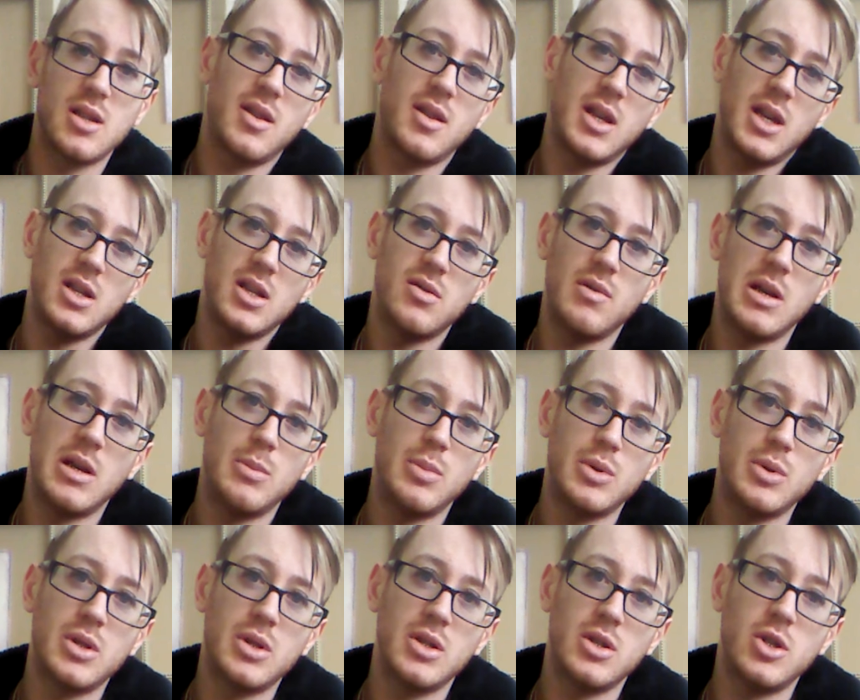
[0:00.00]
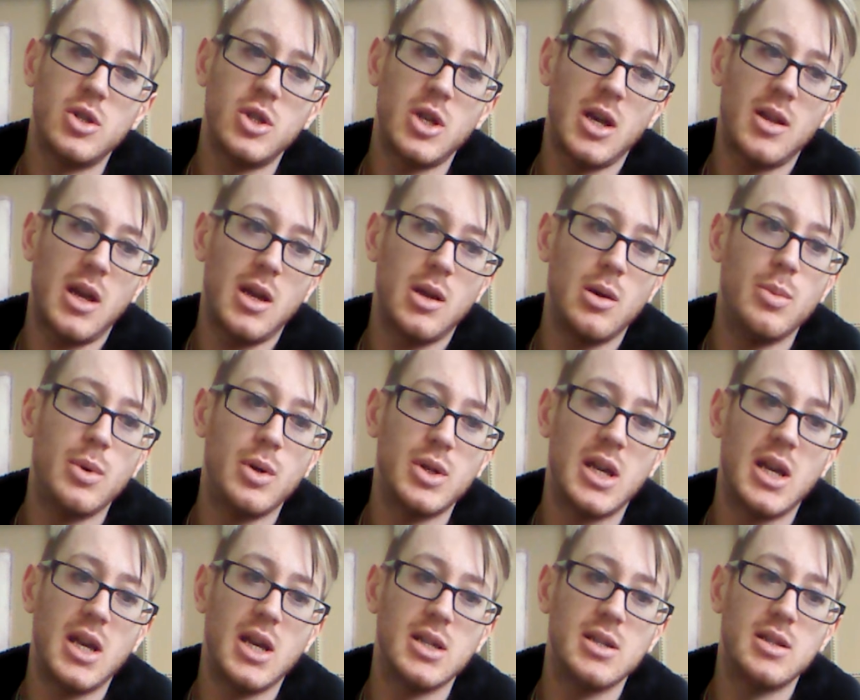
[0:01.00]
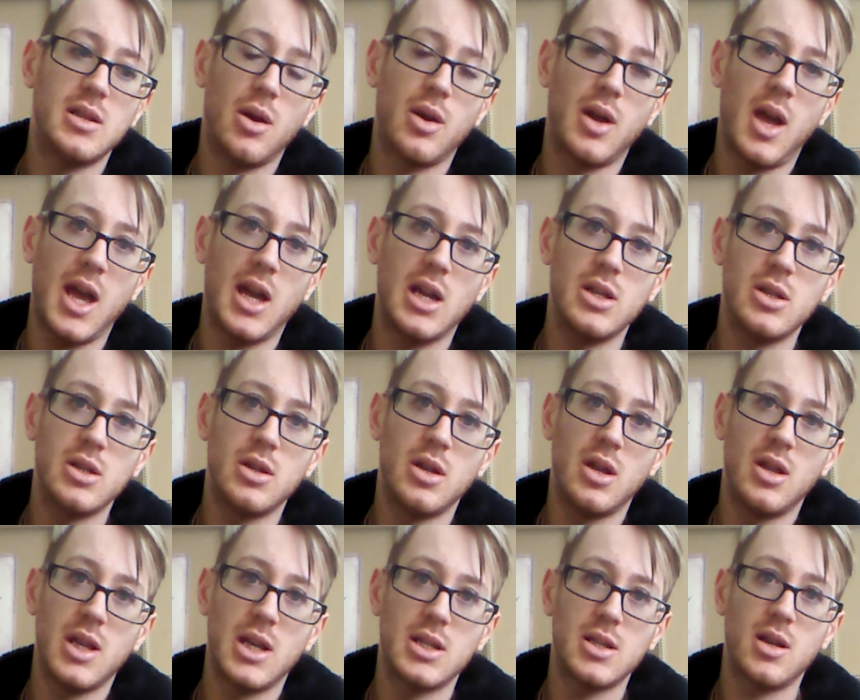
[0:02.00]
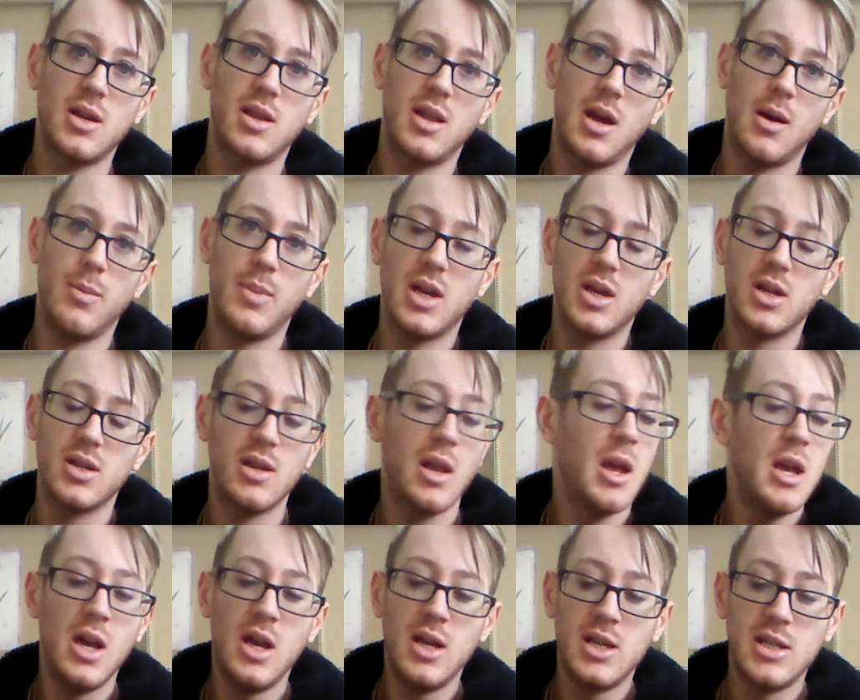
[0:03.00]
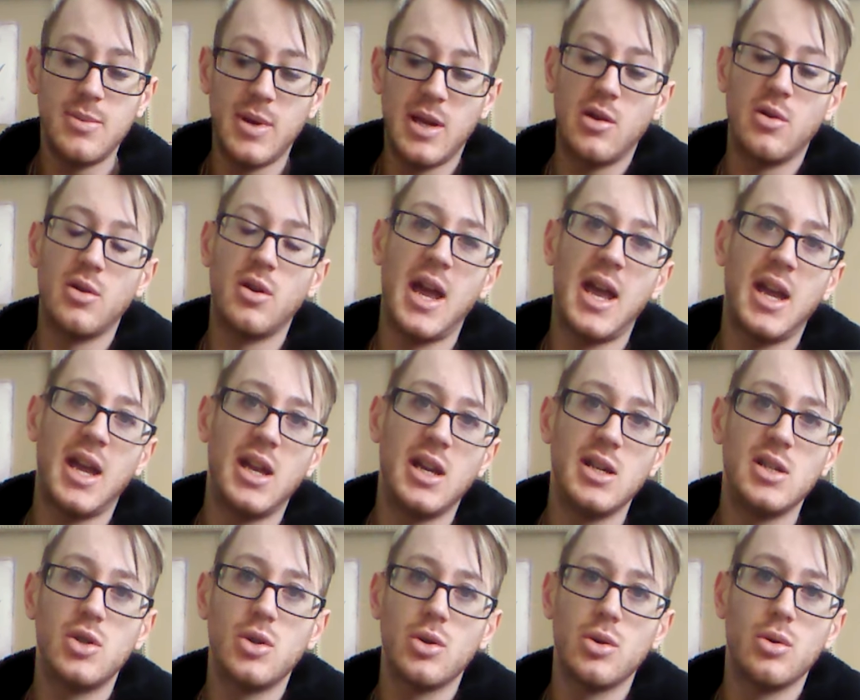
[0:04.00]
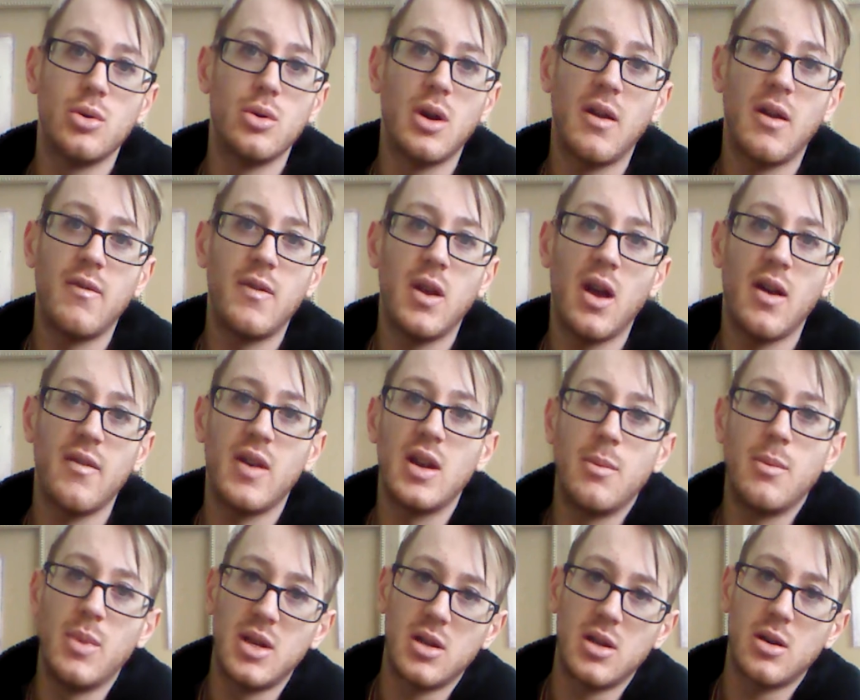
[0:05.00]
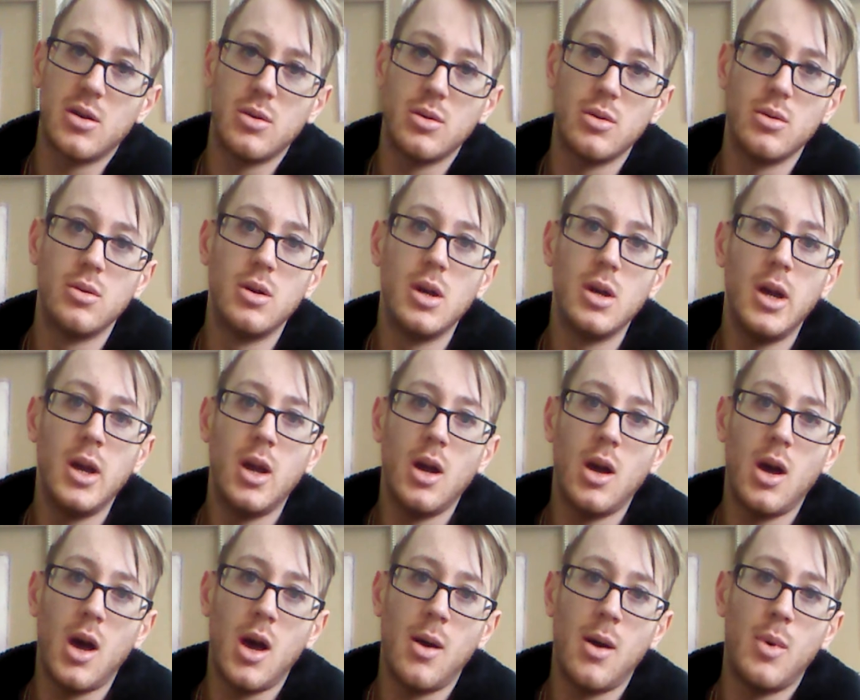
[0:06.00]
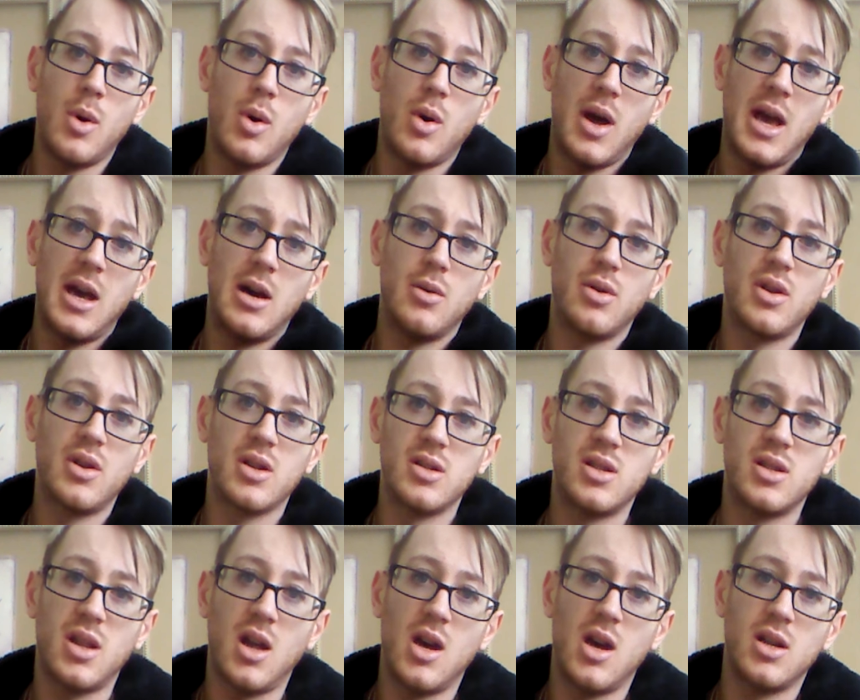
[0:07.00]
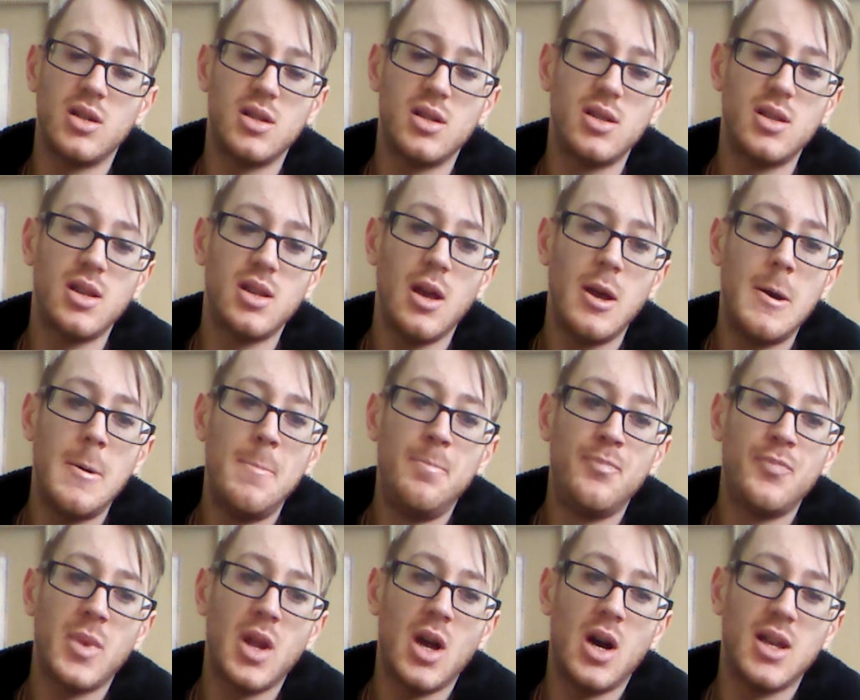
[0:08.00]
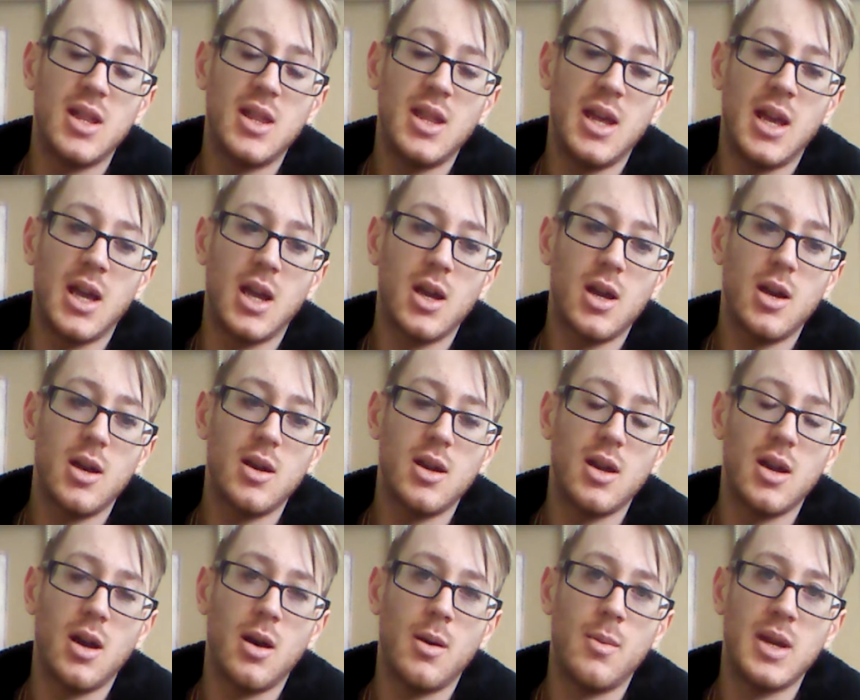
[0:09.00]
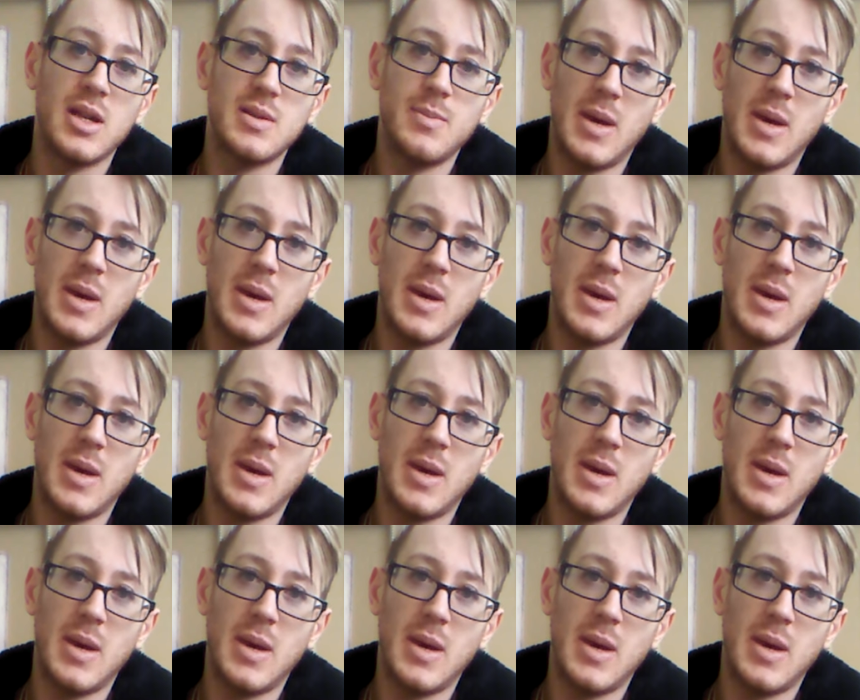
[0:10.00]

I think it's really important to check that your body is okay to do things like that, because depending on age or if you have any medical or health concerns, I think it's